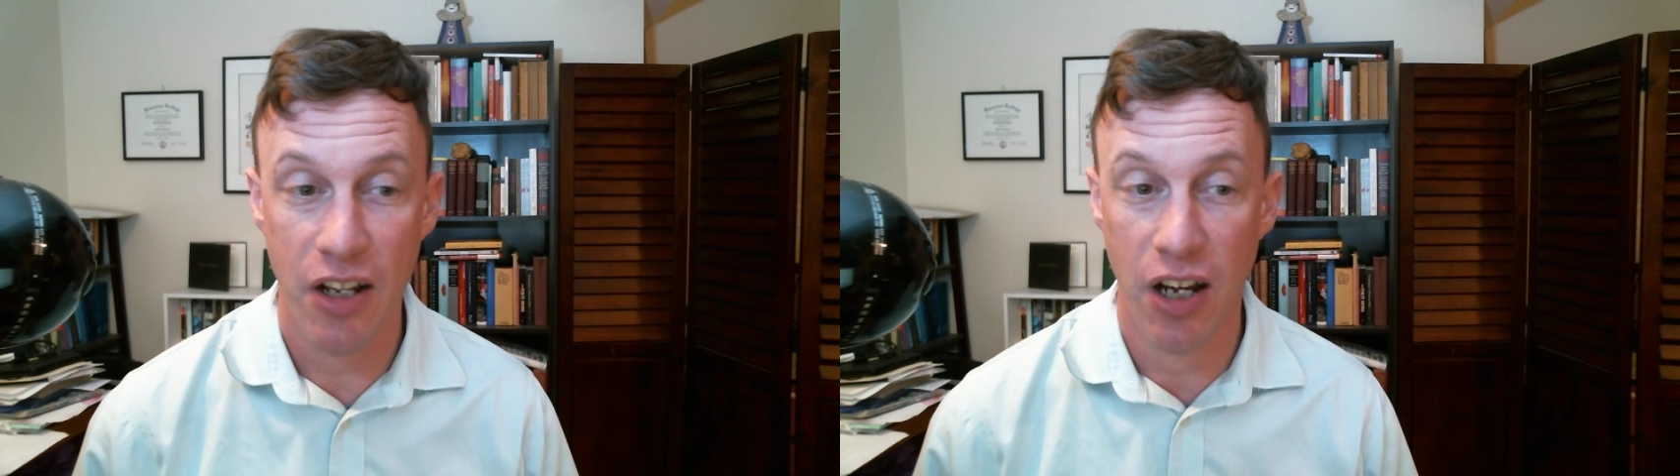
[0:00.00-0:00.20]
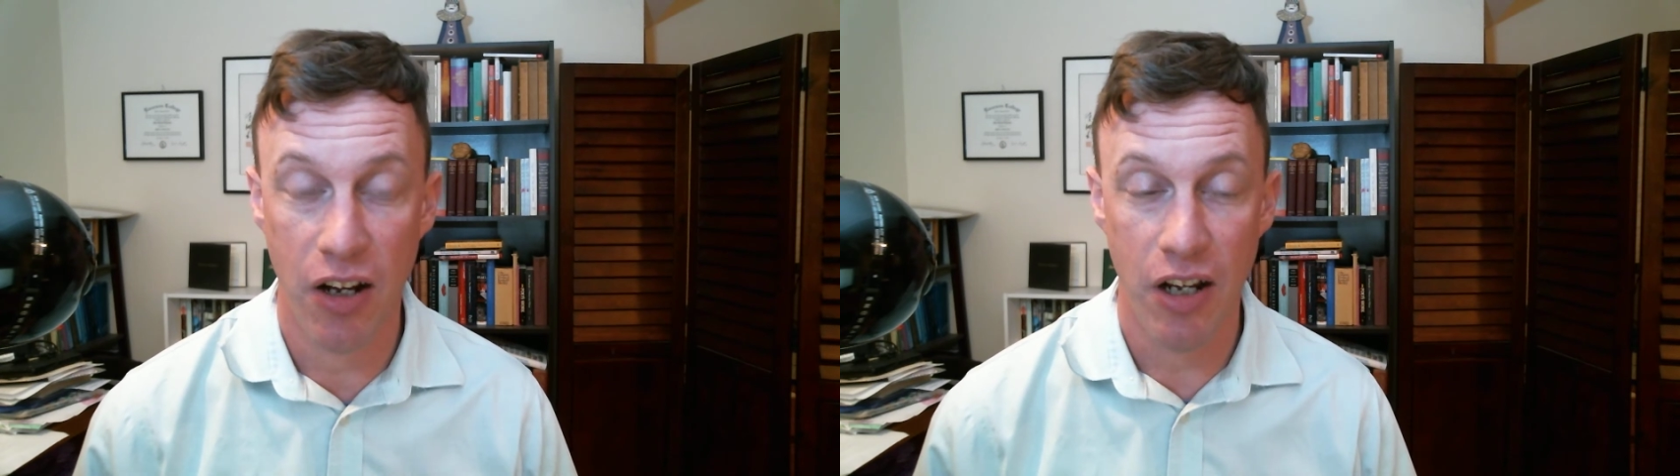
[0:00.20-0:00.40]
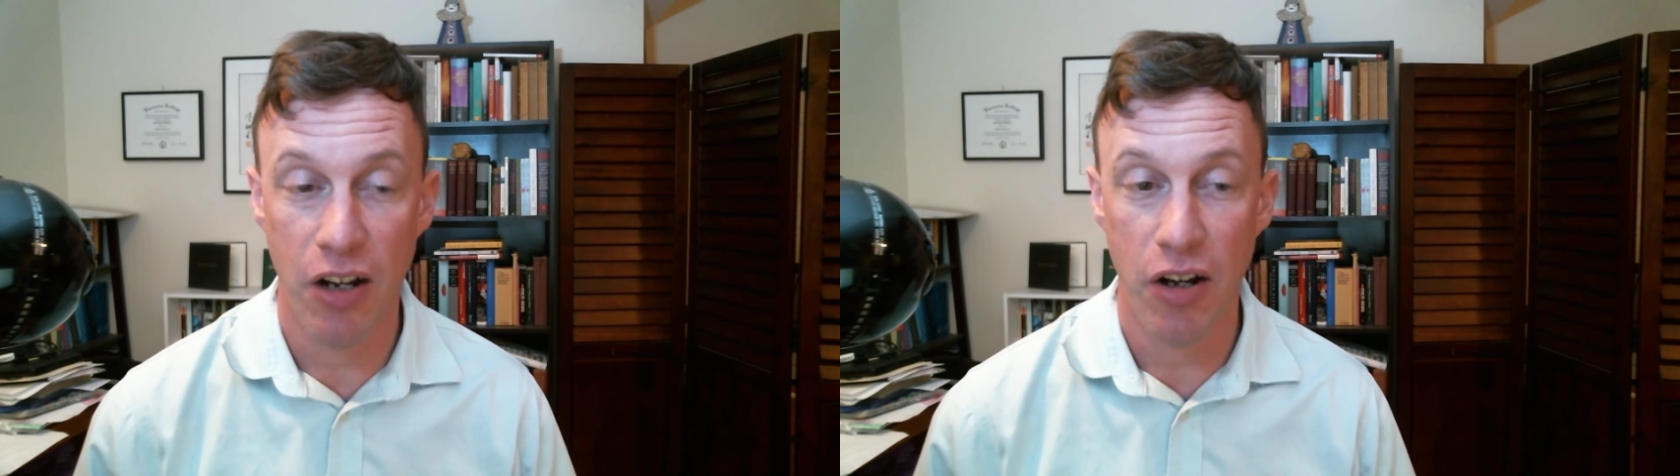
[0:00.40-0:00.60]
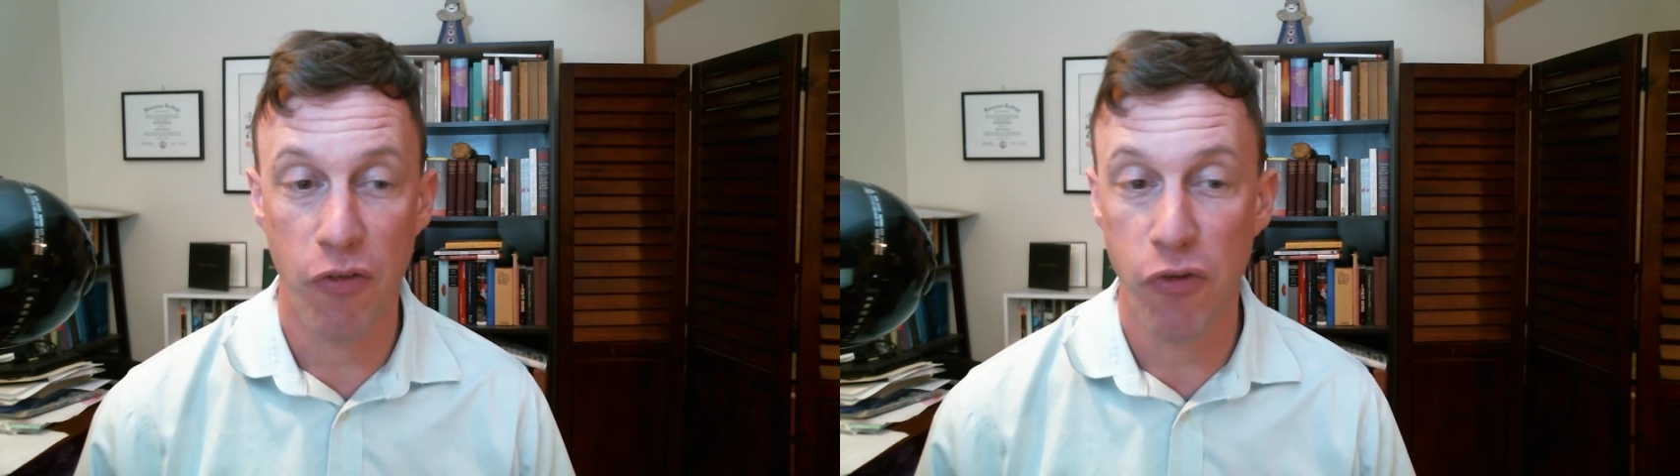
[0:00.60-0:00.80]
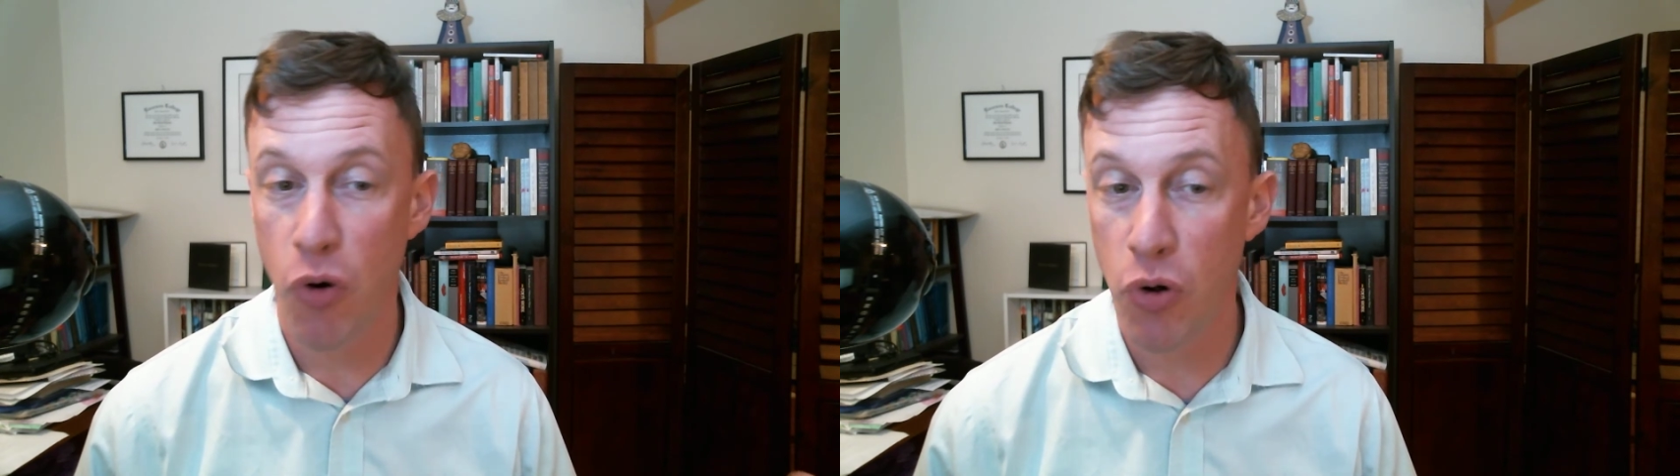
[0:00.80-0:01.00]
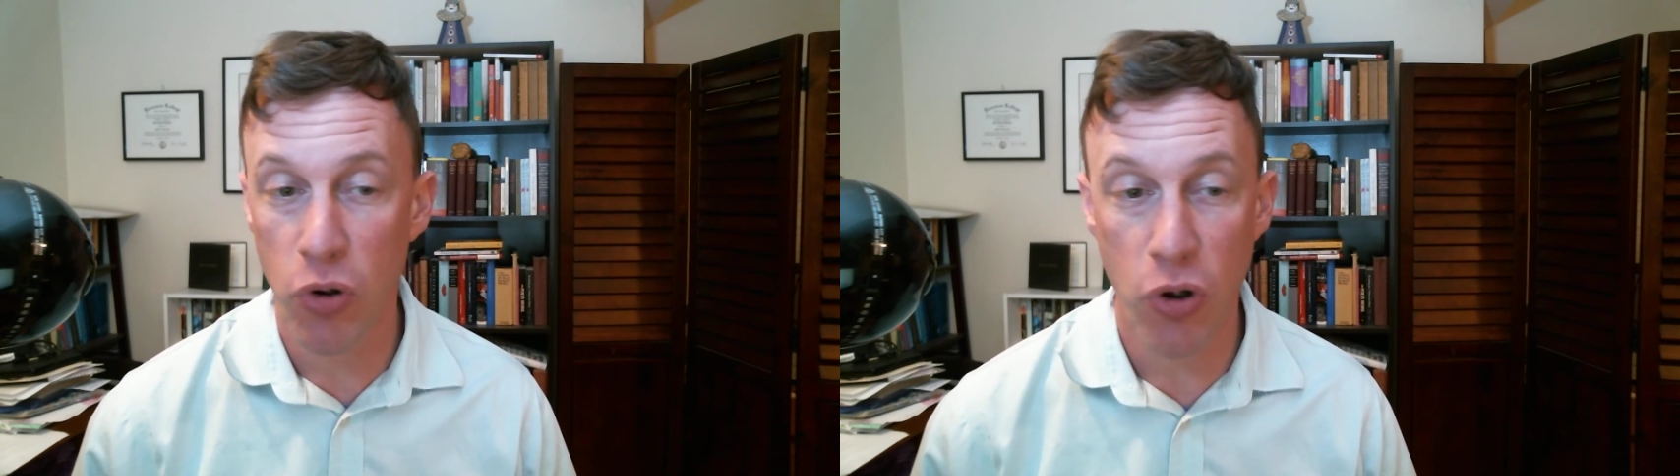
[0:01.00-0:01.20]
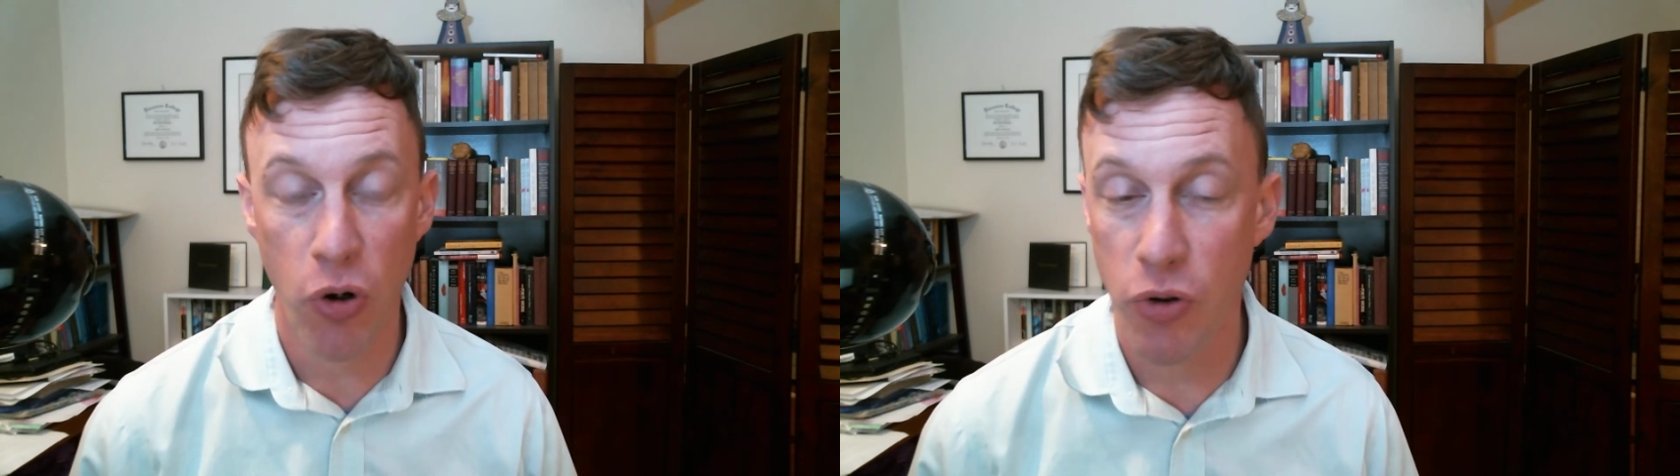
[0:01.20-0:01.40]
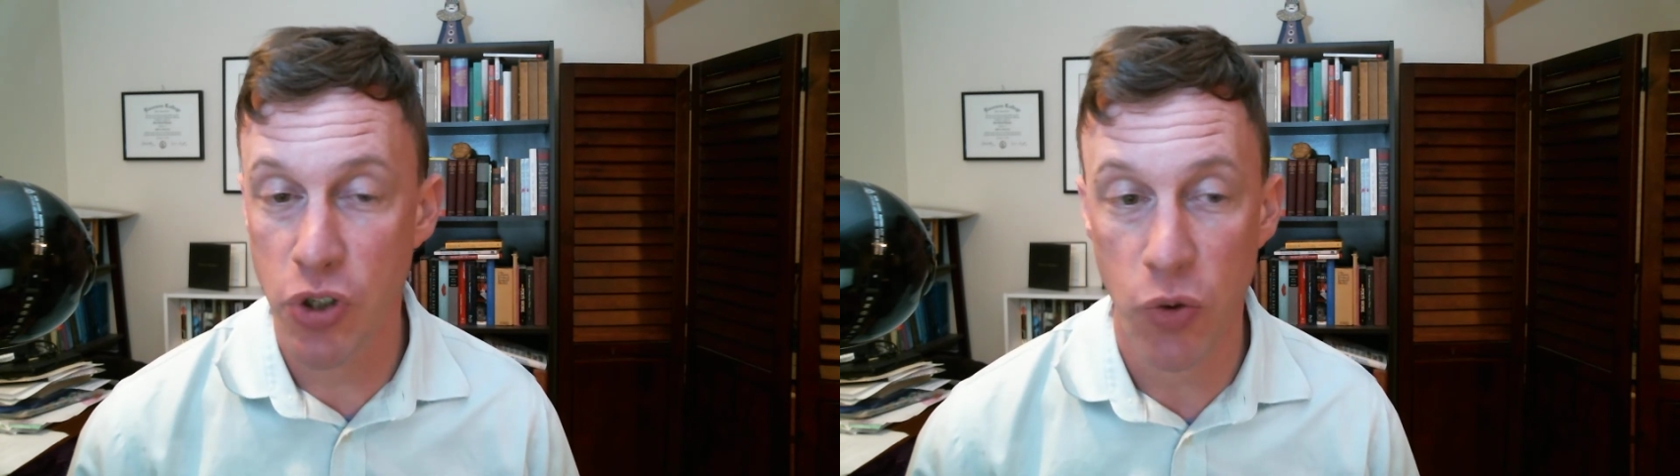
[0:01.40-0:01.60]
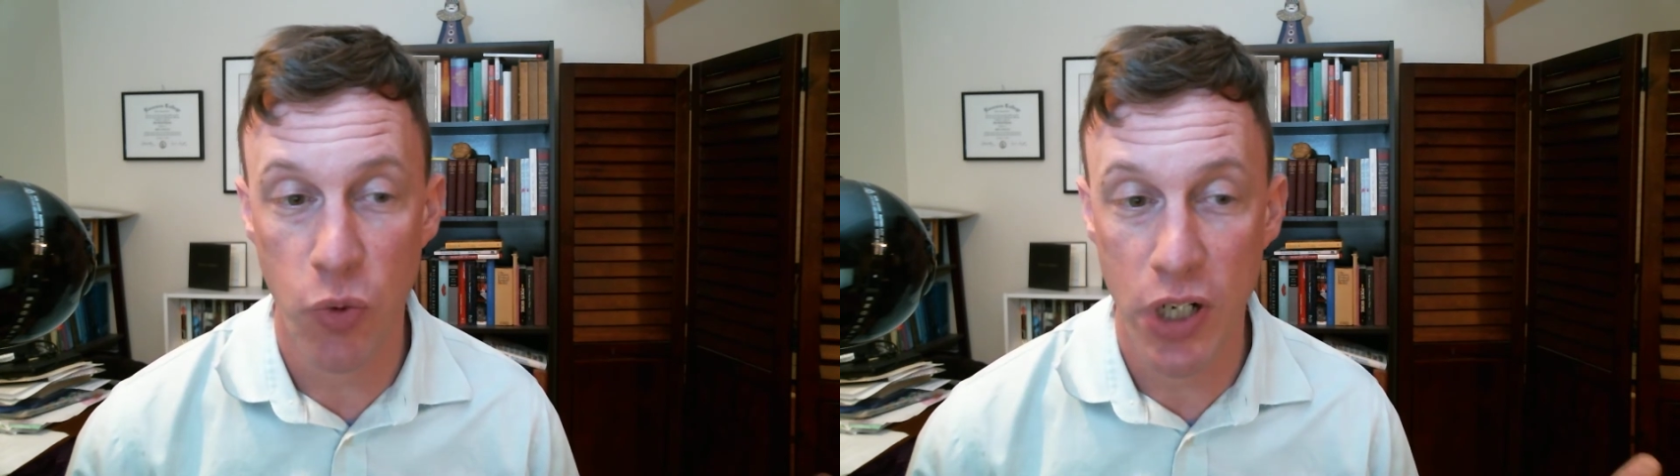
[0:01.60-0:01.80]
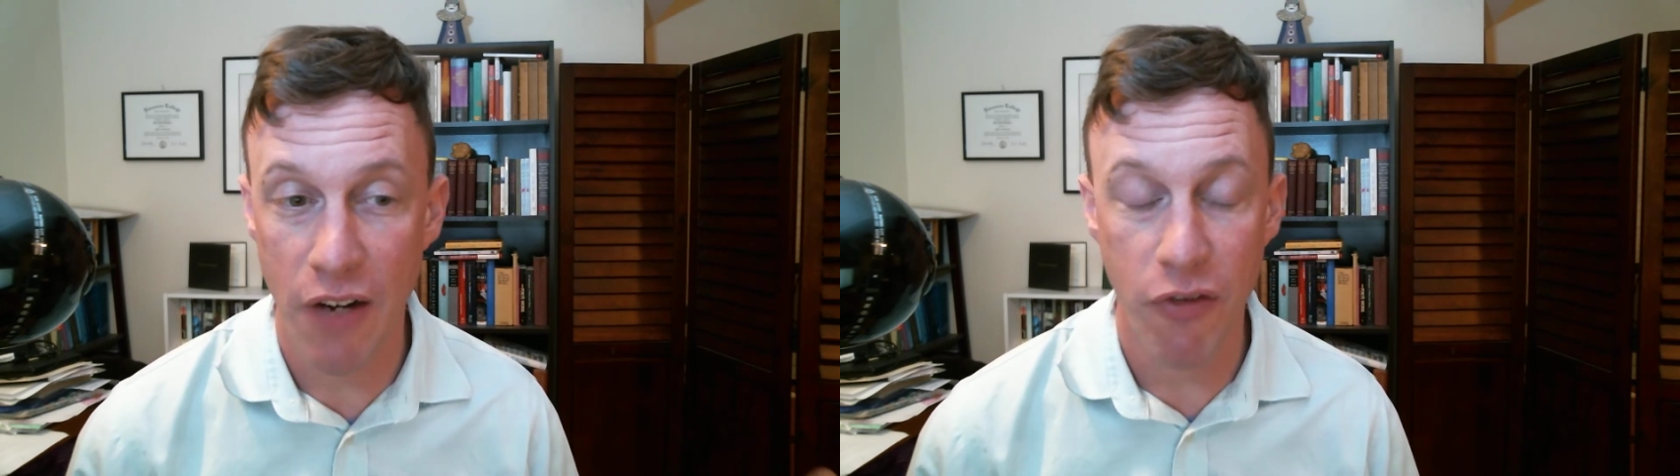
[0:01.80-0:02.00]
A, a vocal coach or
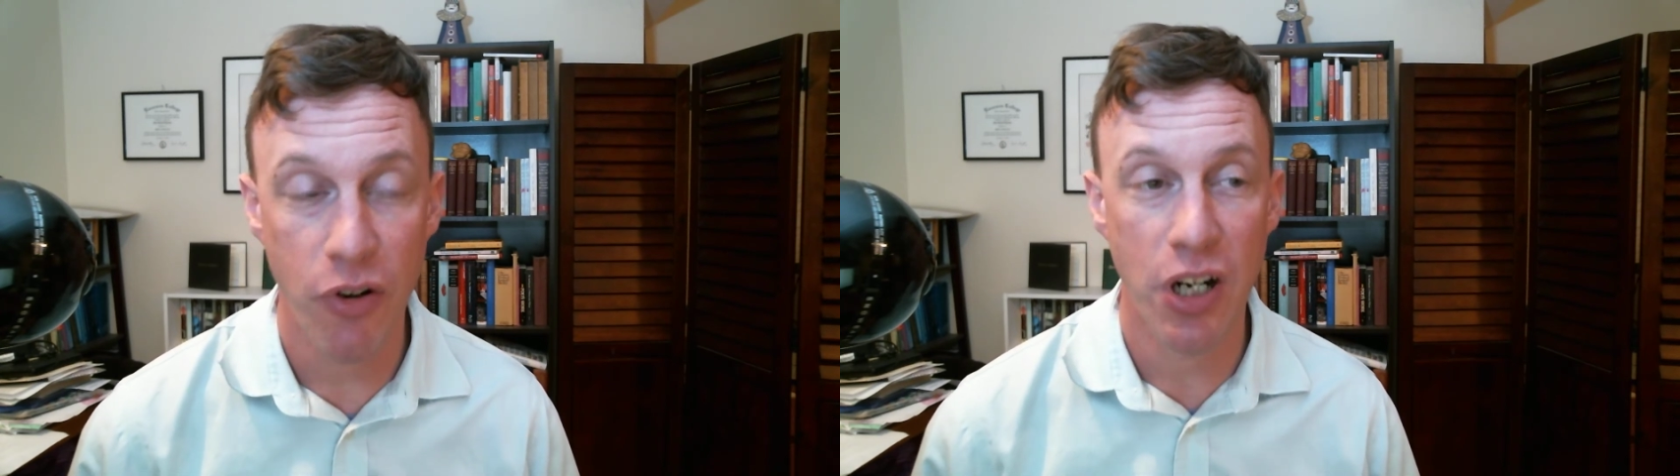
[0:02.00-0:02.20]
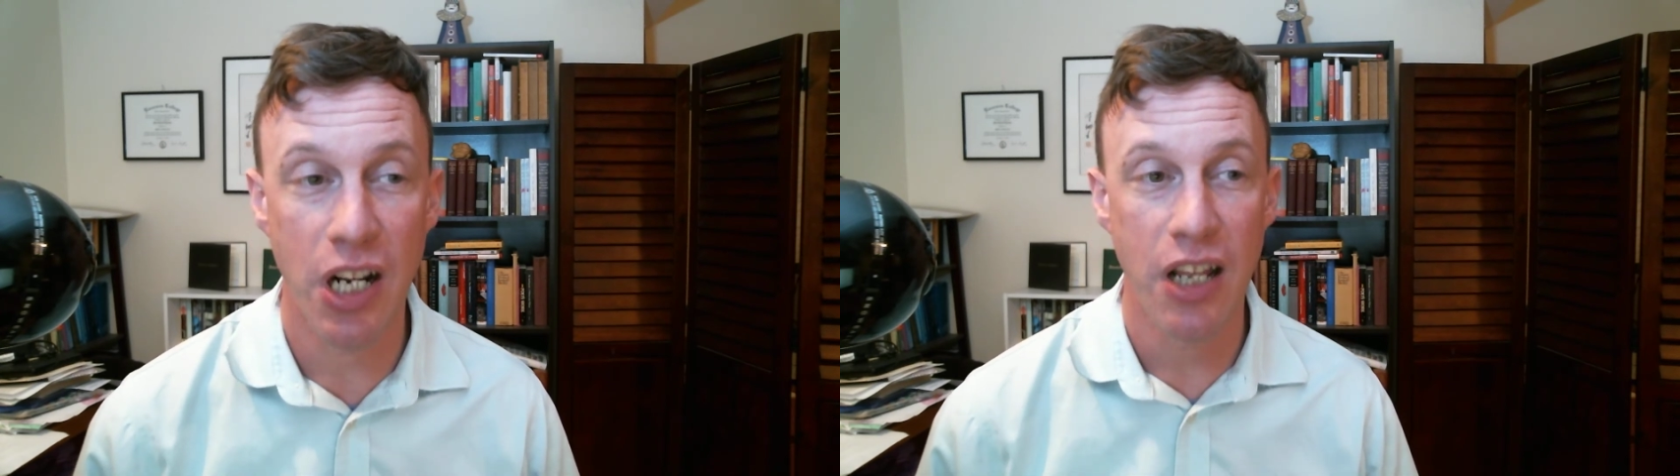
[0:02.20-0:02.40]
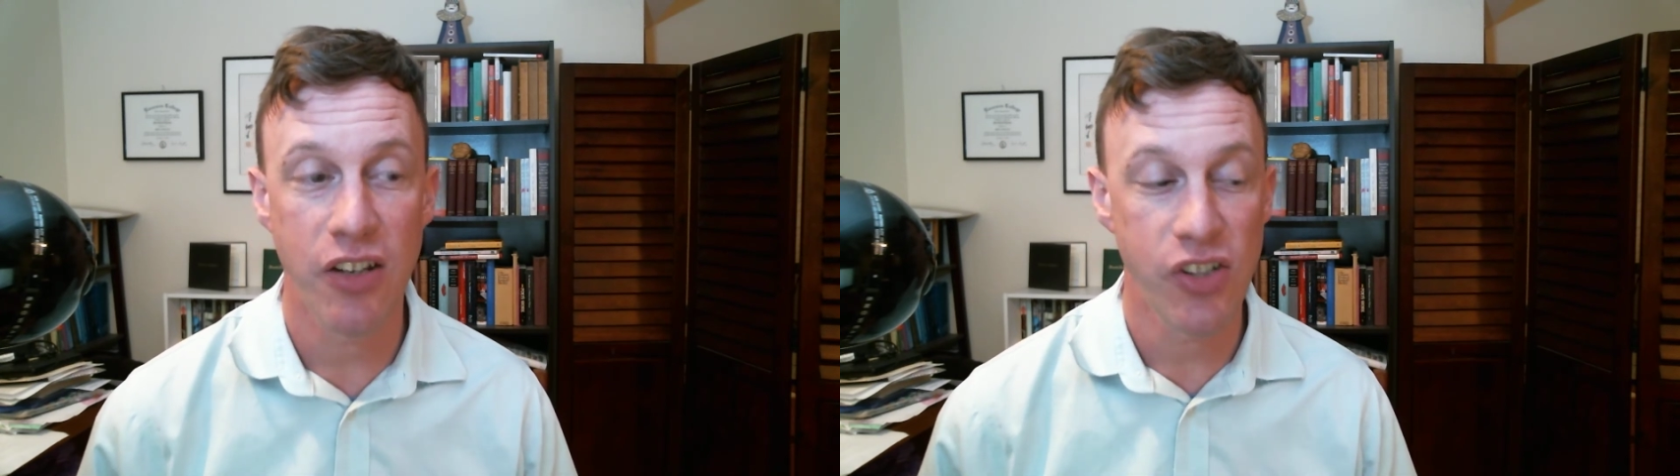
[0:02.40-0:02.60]
whatever it is,